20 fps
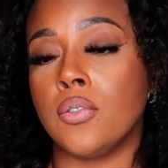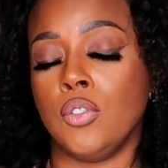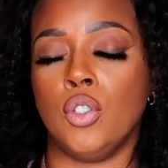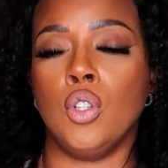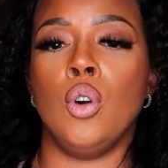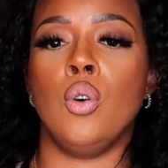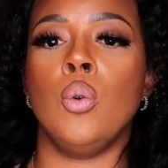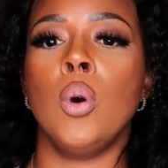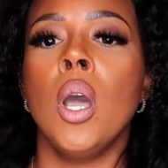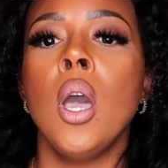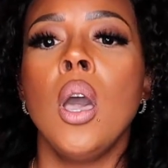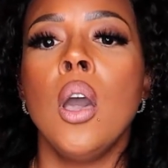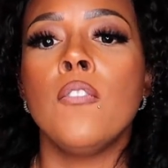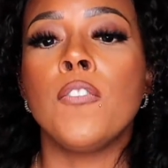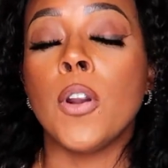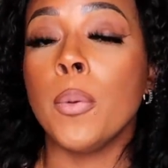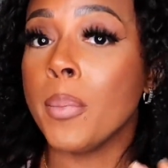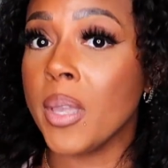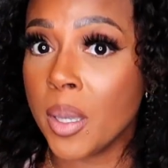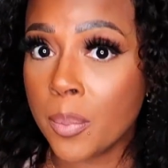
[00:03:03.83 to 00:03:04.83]
So
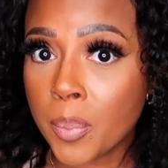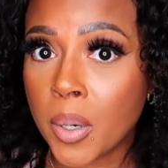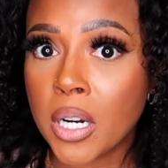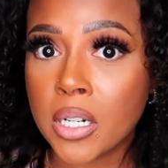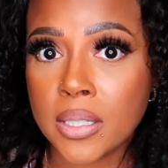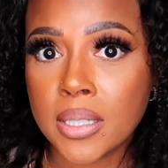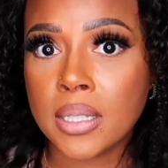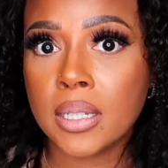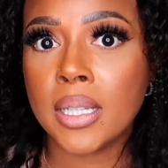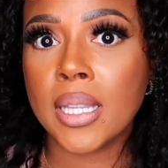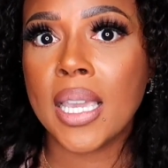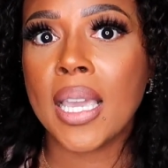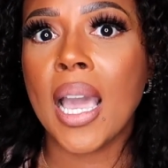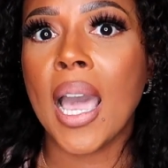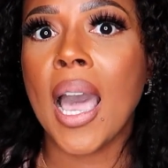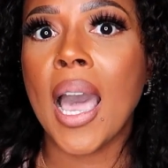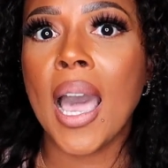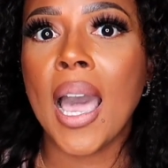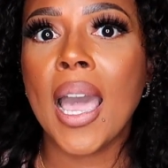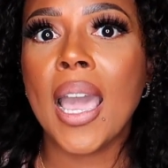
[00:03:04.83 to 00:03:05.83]
for me personally,
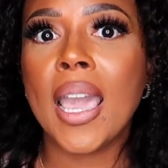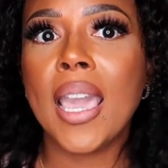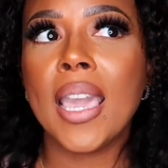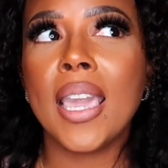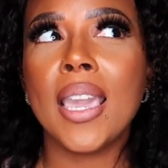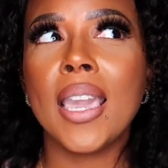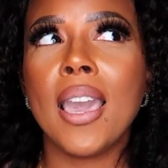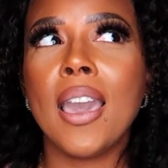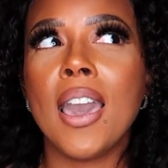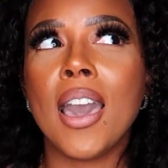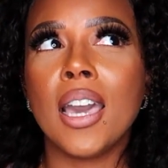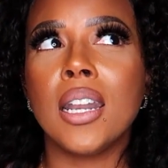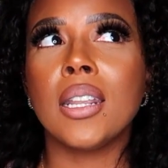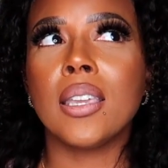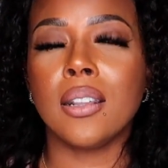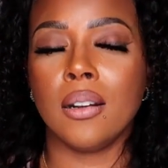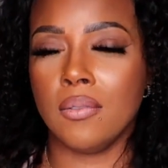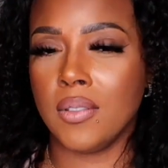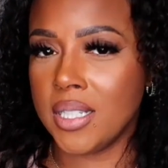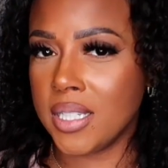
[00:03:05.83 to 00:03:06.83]
I had to
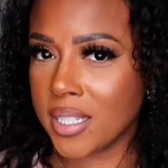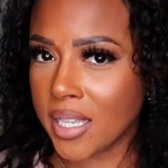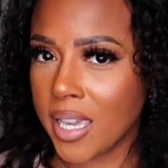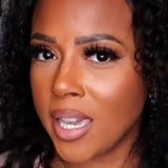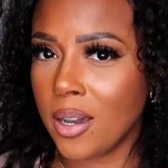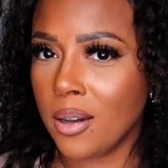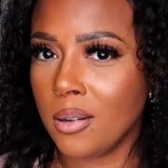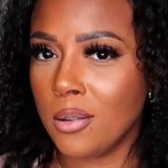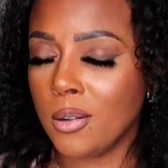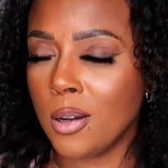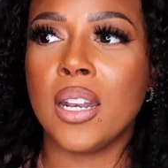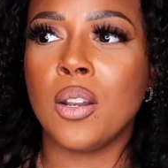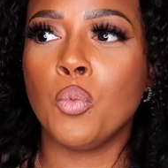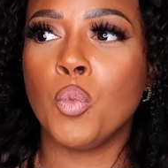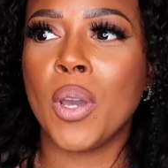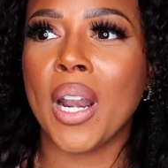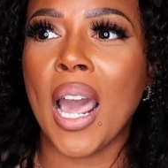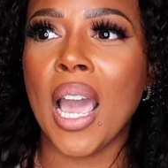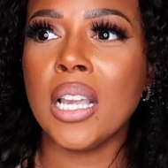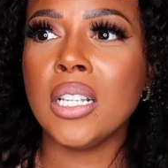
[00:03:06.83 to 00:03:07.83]
get on the scale.
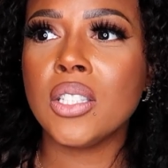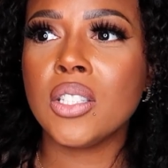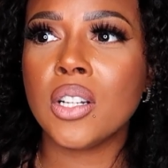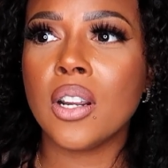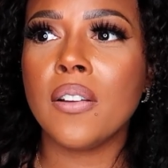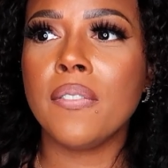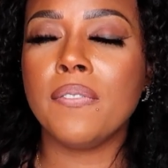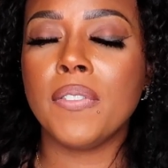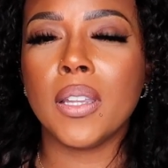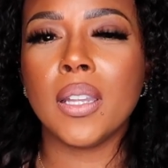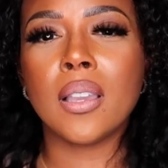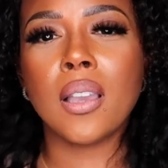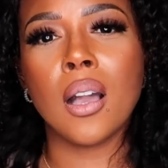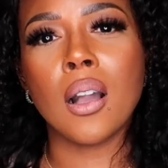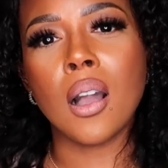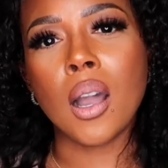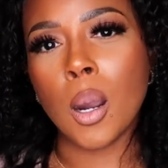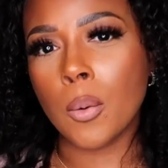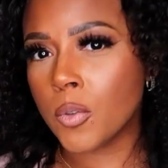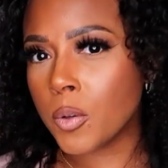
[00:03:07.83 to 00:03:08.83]
When I start feeling
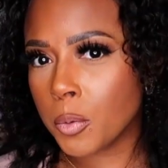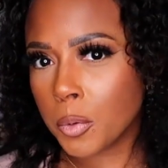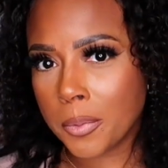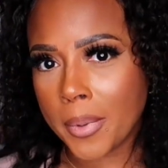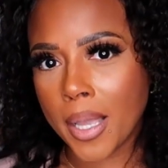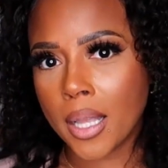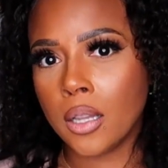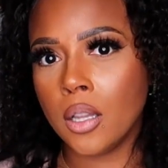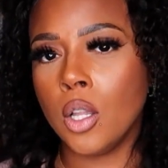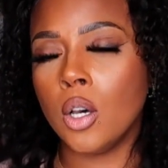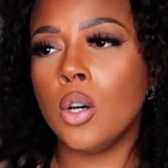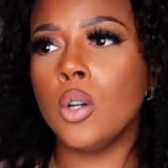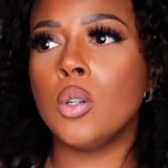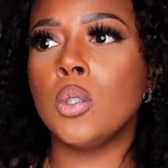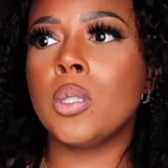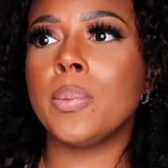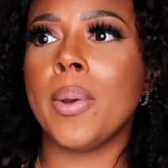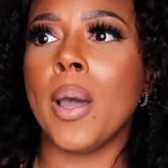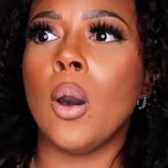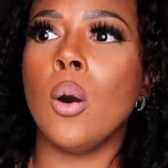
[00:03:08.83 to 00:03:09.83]
uncomfortable in my
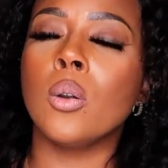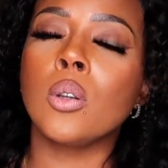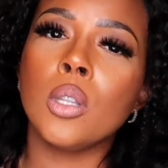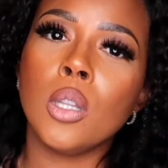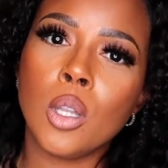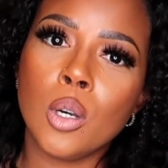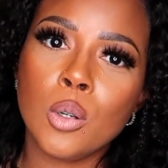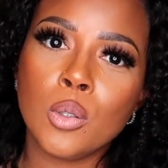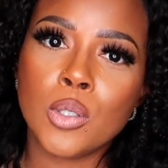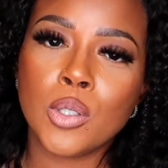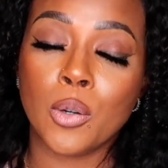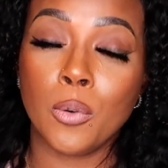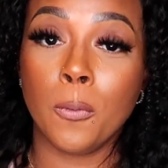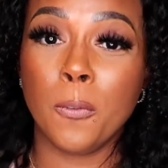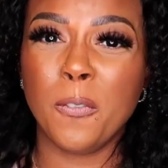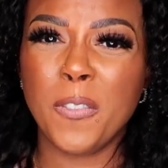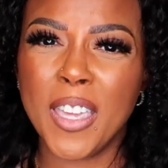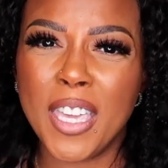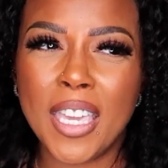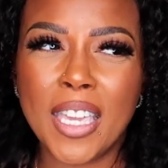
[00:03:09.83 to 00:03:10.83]
clothes, my old clothes don't
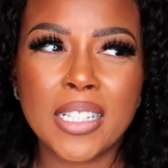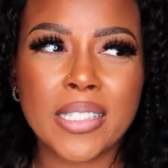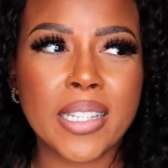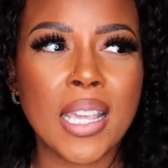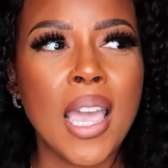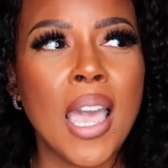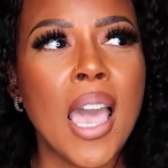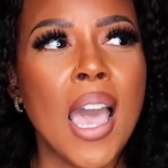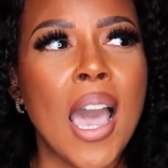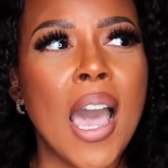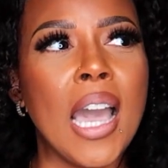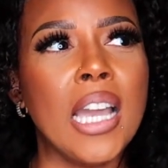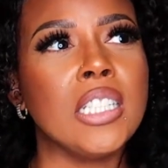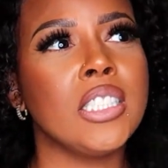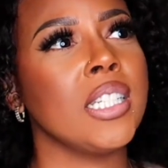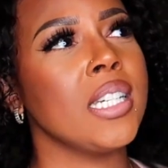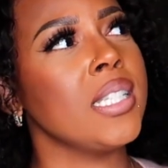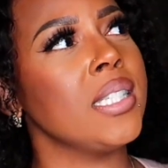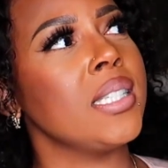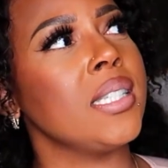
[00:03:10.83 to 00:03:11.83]
fit, I
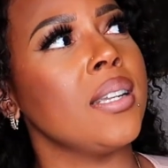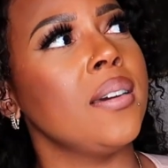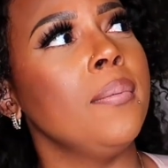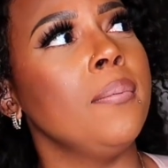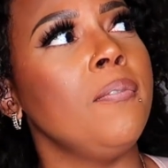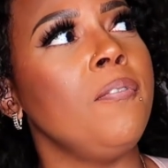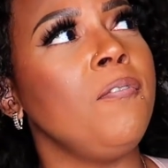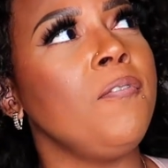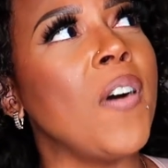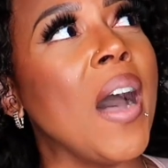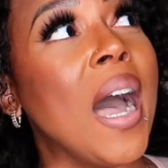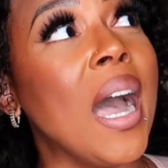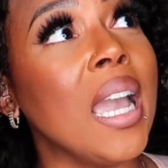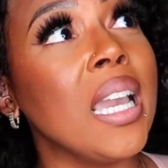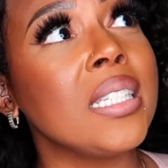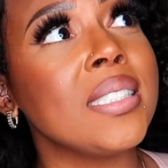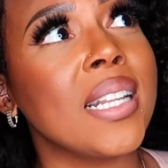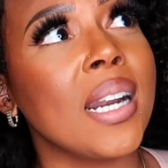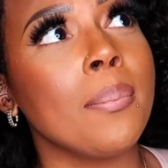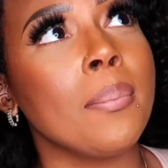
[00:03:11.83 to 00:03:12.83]
just
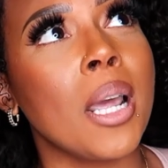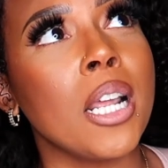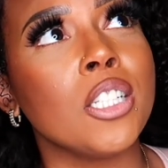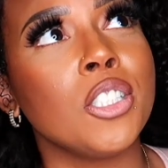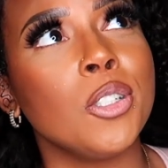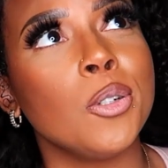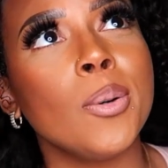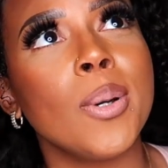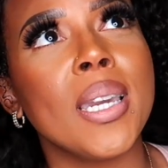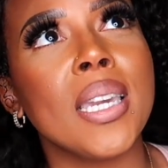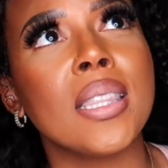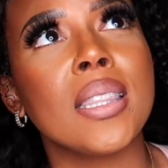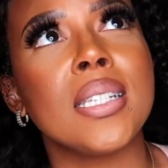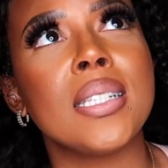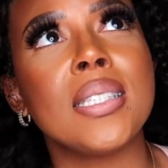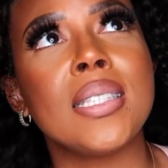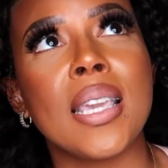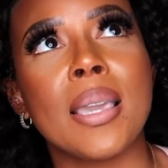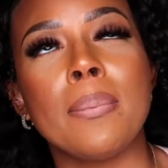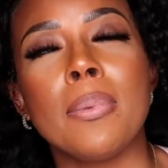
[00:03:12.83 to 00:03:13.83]
find that I'm not doing the
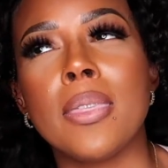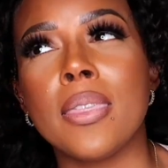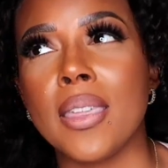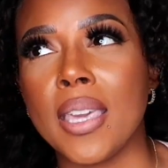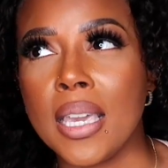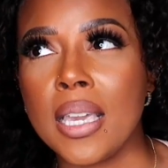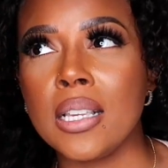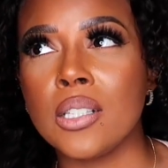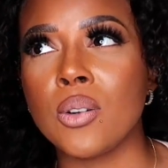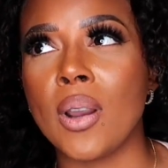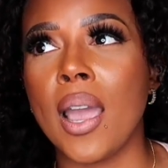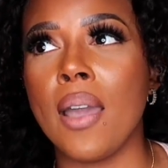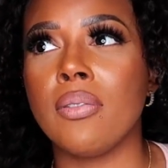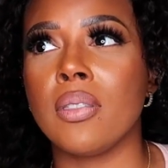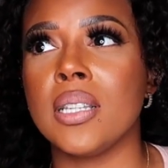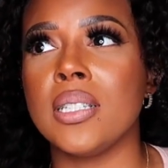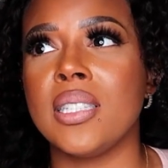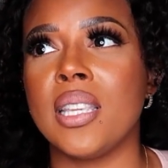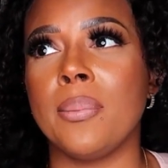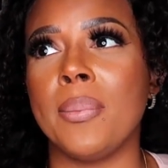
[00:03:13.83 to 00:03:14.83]
same things or having
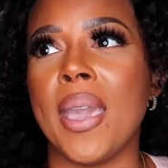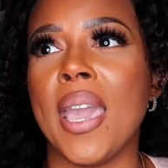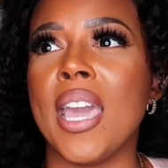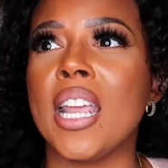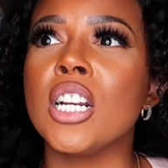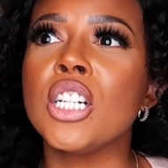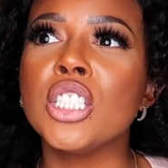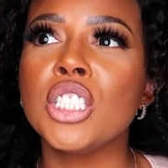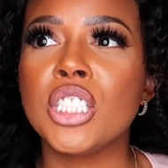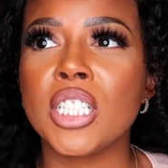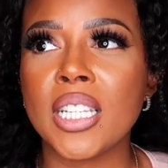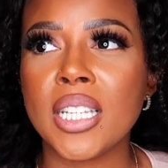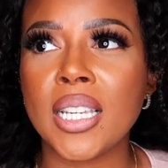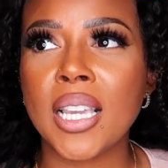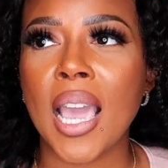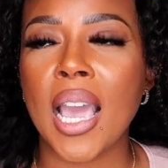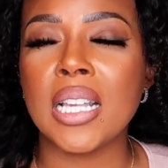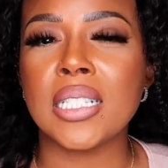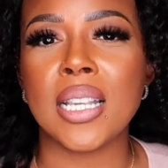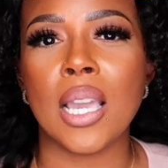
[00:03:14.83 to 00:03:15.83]
the same
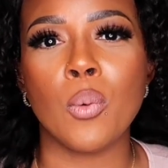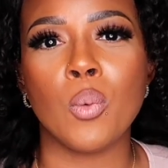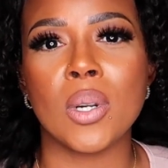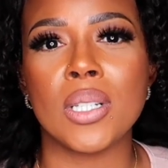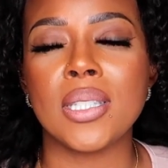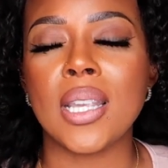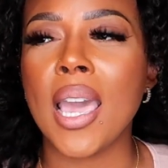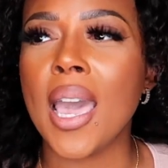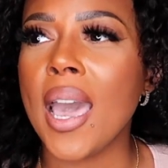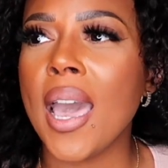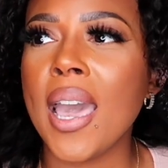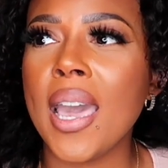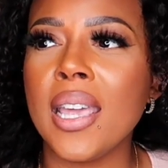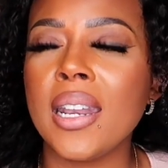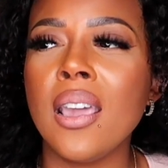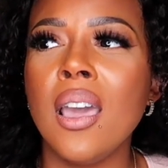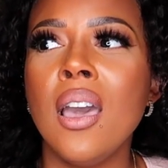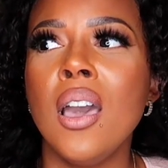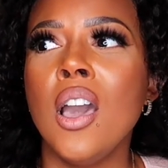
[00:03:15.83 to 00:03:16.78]
energy as I once had.